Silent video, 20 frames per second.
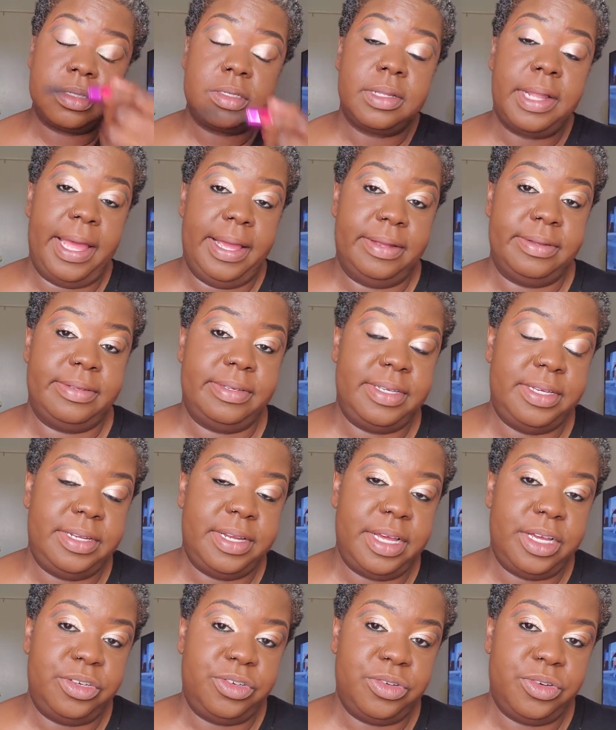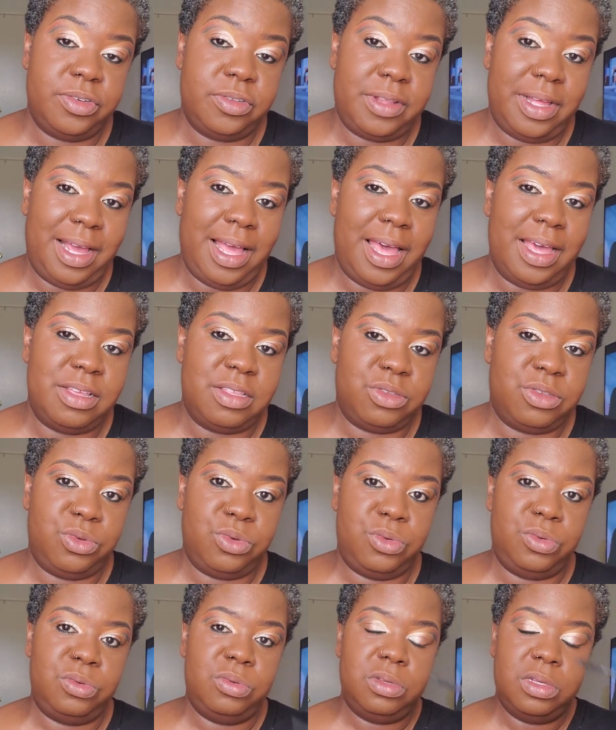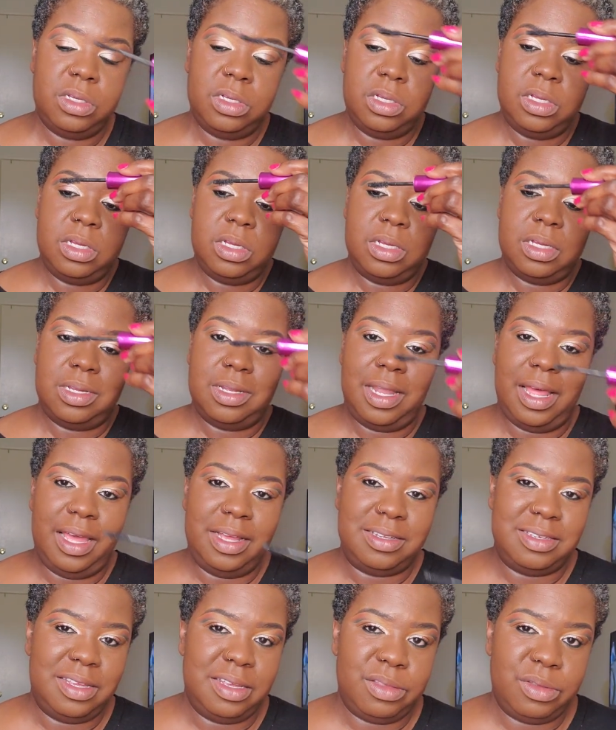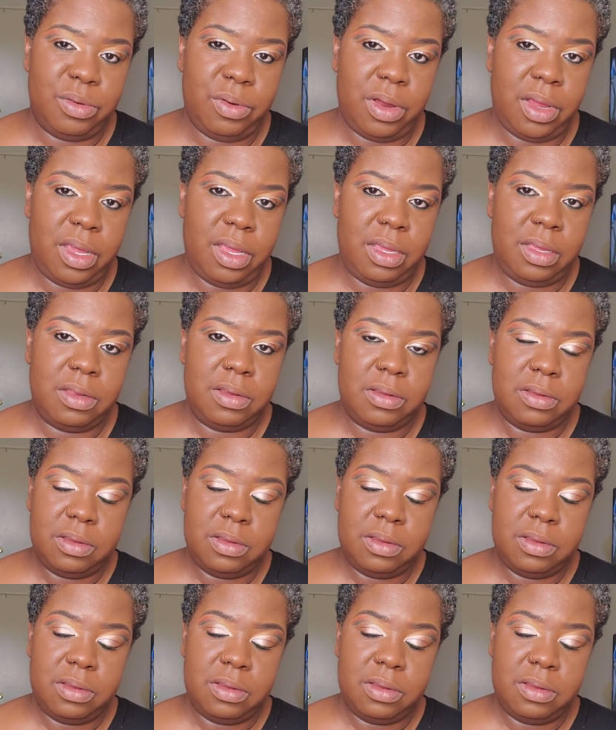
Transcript: like teenagers, like high school, like 10th grade.